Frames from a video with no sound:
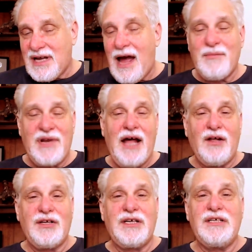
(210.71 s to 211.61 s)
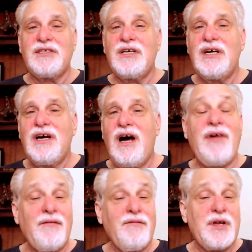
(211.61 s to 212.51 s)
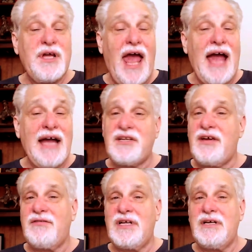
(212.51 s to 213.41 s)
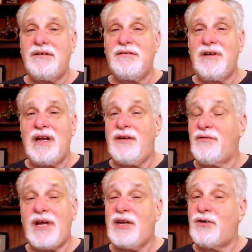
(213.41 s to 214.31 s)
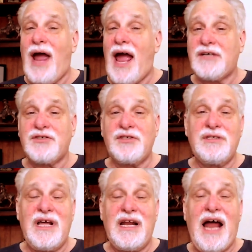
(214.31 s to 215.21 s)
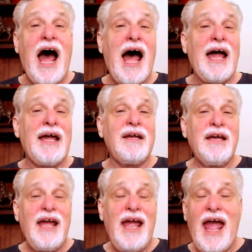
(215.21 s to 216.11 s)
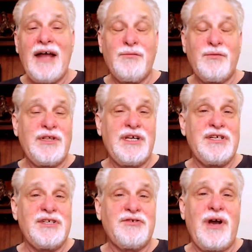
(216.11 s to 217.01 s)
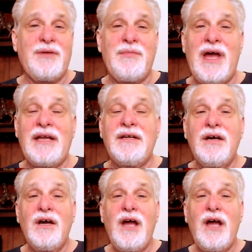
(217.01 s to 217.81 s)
commonalities of every activity and every interaction that I had with these great men,